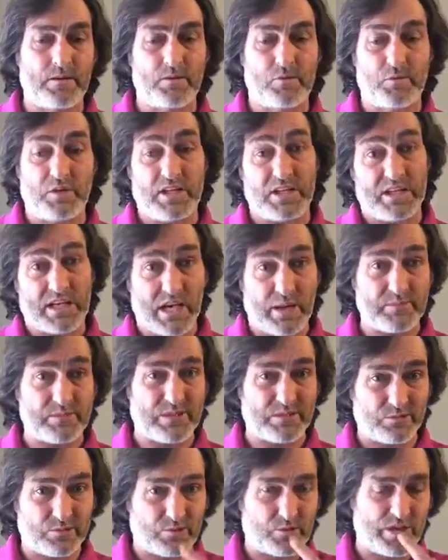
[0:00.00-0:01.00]
when it comes
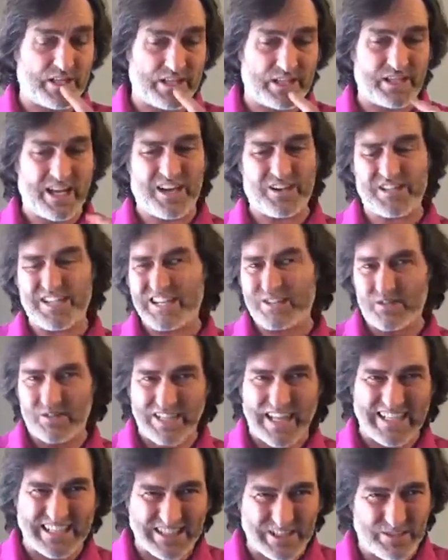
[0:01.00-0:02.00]
out to training. Actually, I don't
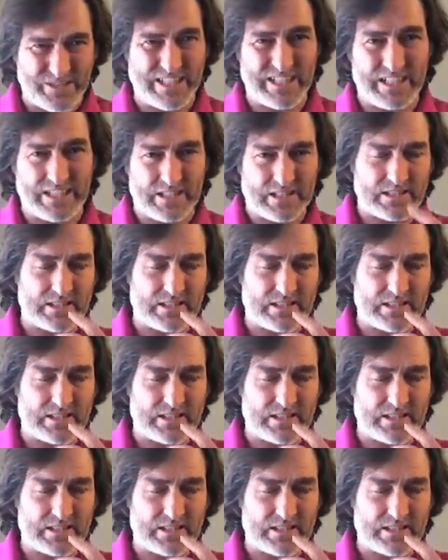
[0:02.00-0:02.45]
like training.